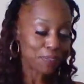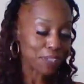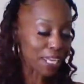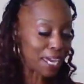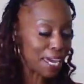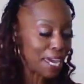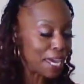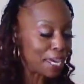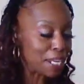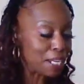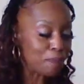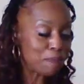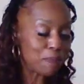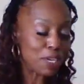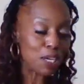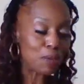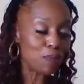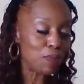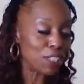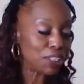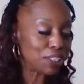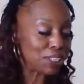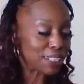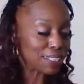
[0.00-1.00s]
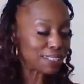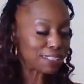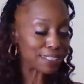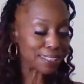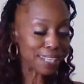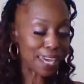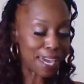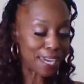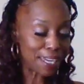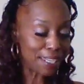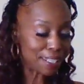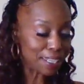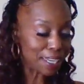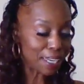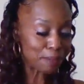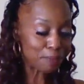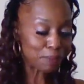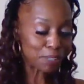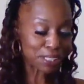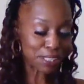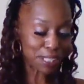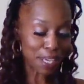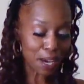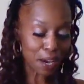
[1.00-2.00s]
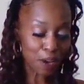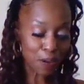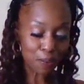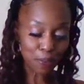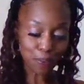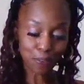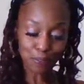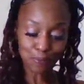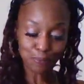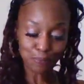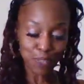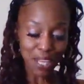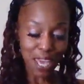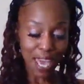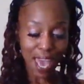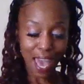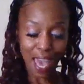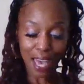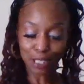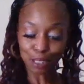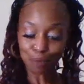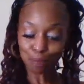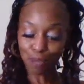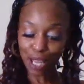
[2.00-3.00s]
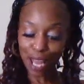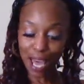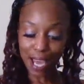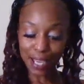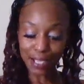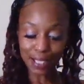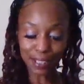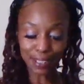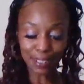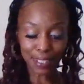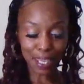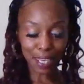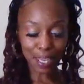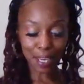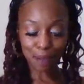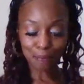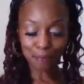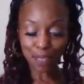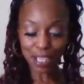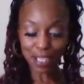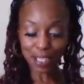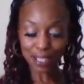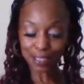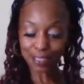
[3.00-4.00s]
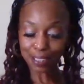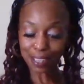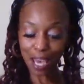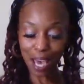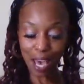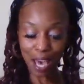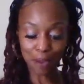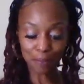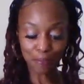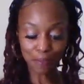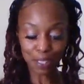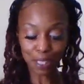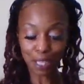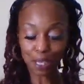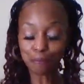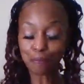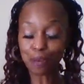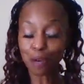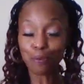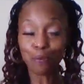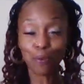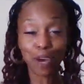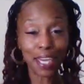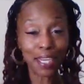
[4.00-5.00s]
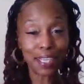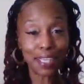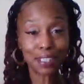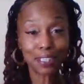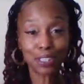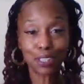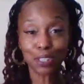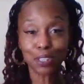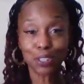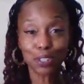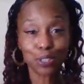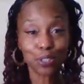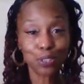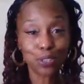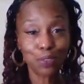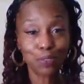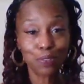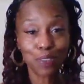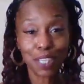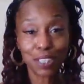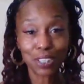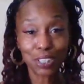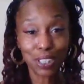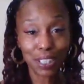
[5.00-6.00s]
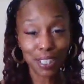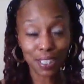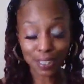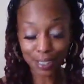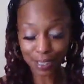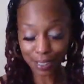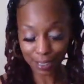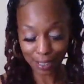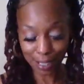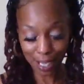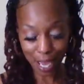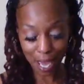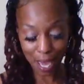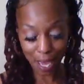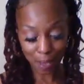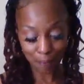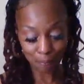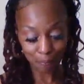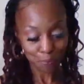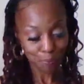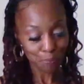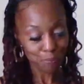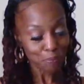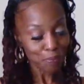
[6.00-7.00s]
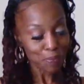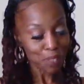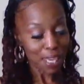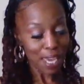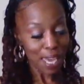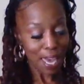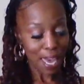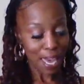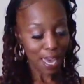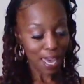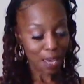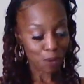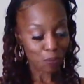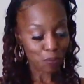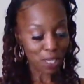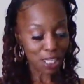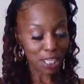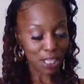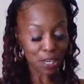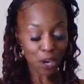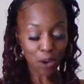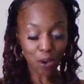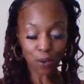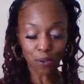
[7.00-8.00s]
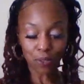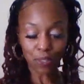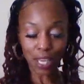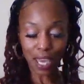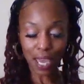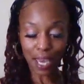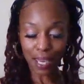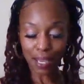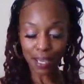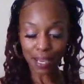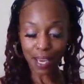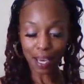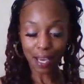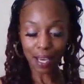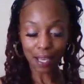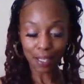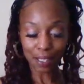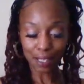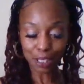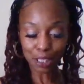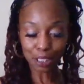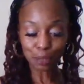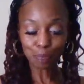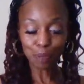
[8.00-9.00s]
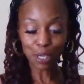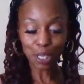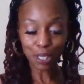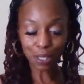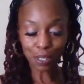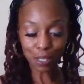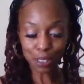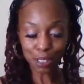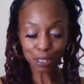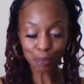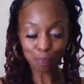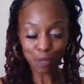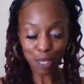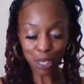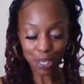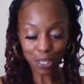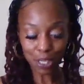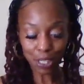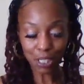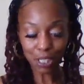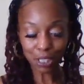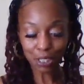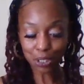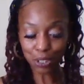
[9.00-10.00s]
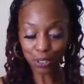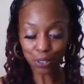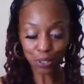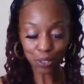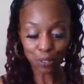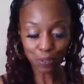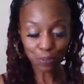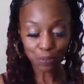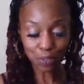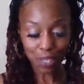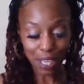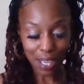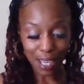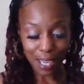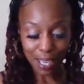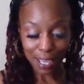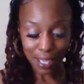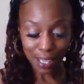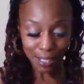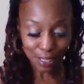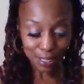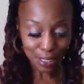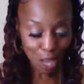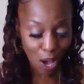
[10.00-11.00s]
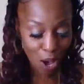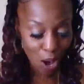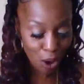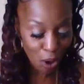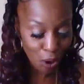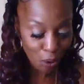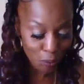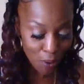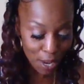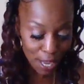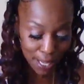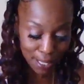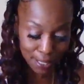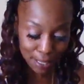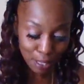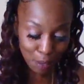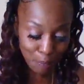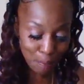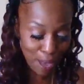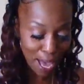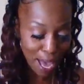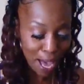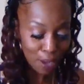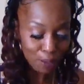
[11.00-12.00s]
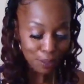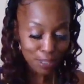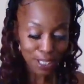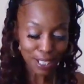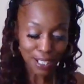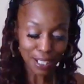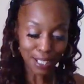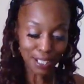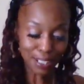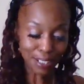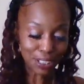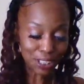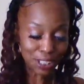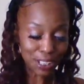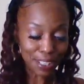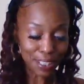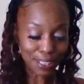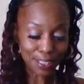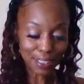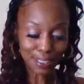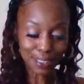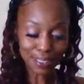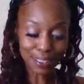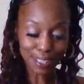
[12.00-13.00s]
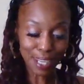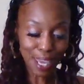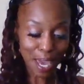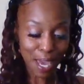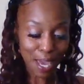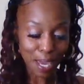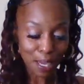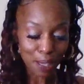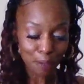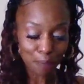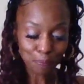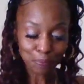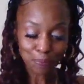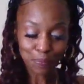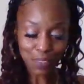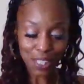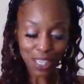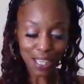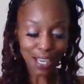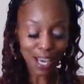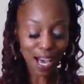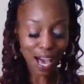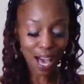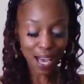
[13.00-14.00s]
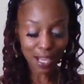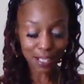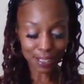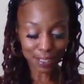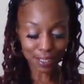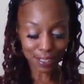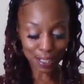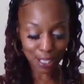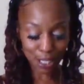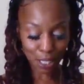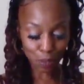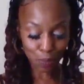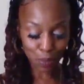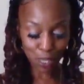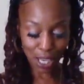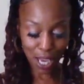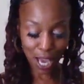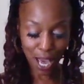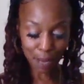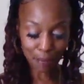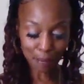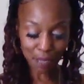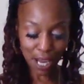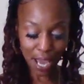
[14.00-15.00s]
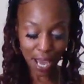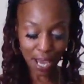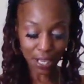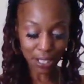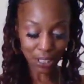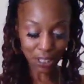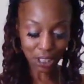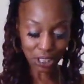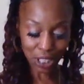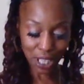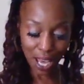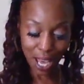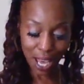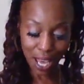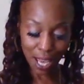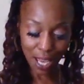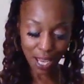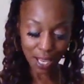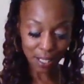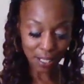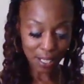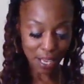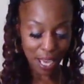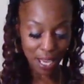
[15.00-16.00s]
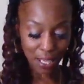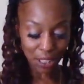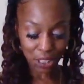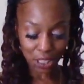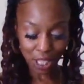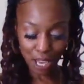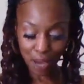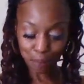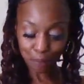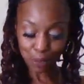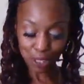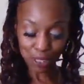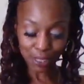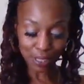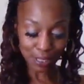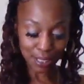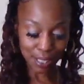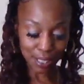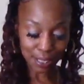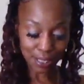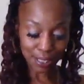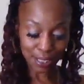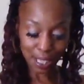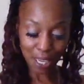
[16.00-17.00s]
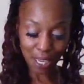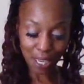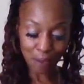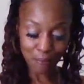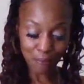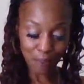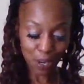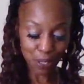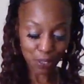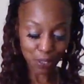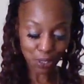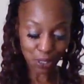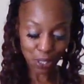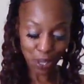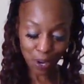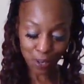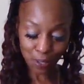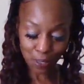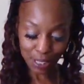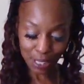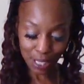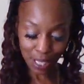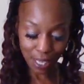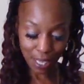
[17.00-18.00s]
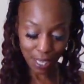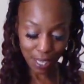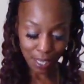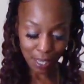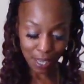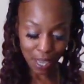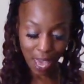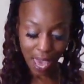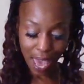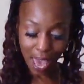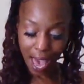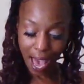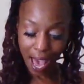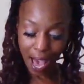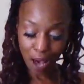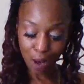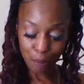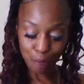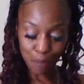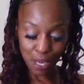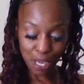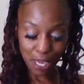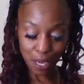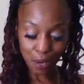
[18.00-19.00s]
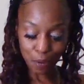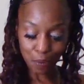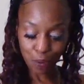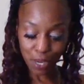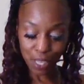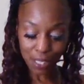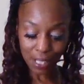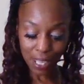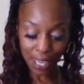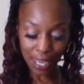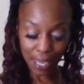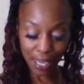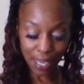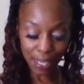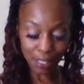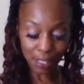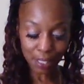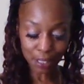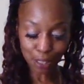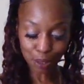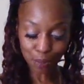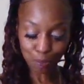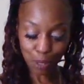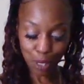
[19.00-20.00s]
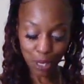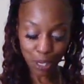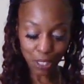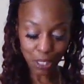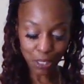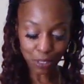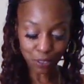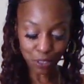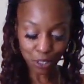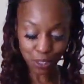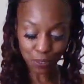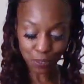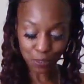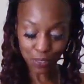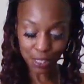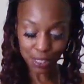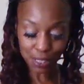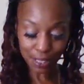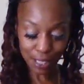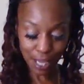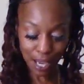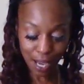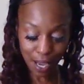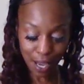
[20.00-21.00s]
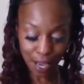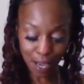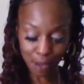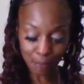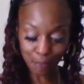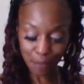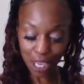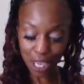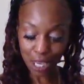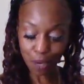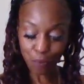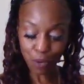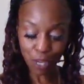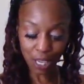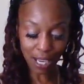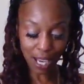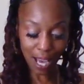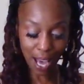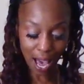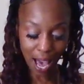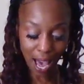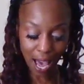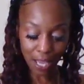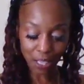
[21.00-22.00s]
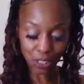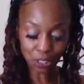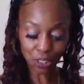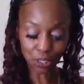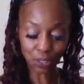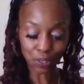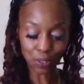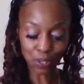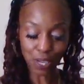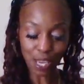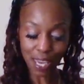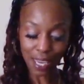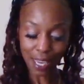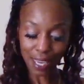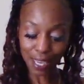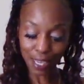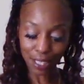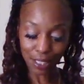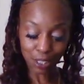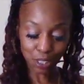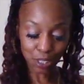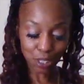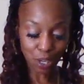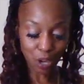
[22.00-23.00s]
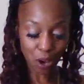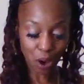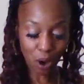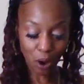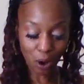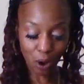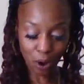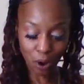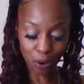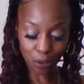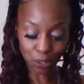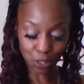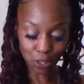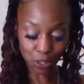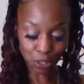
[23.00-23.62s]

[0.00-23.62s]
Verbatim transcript: the enemy, which is Satan himself, has blinded them, and it's time for them to awaken to truth in Jesus' name. And we know that the spirit of truth is always abounding in Jesus' name. God is good. We coming out of John chapter 16, verse 13. Howbeit, when he, the Spirit of truth, is come, he will guide you into all